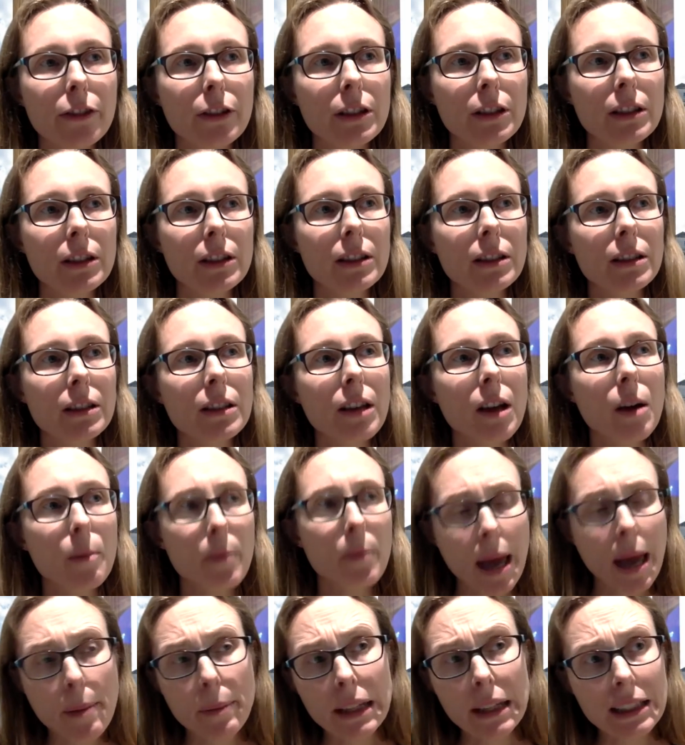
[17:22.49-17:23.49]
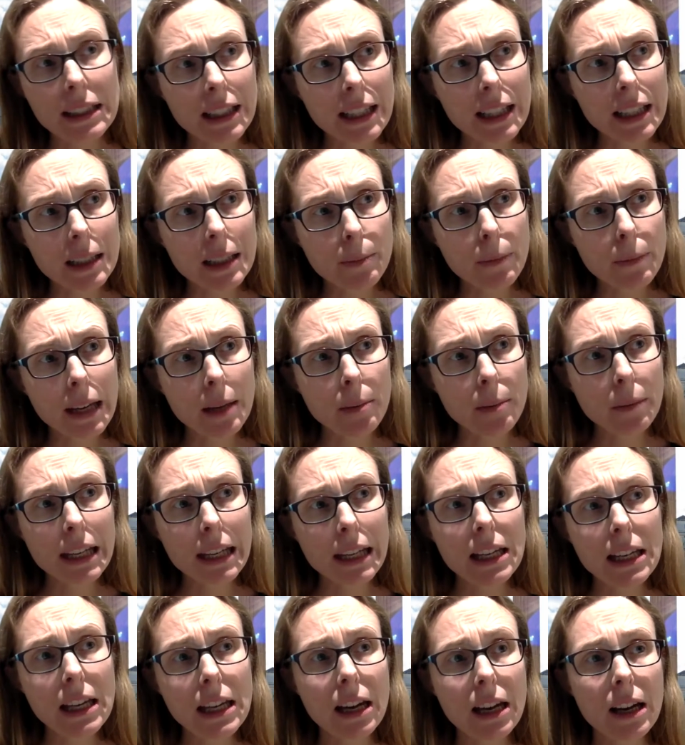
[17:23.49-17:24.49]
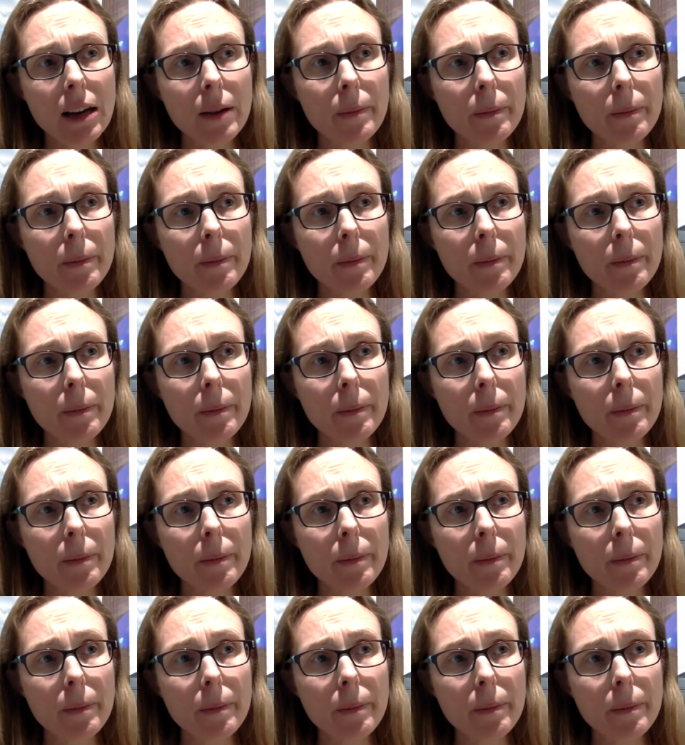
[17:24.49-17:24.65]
some MSCs, maybe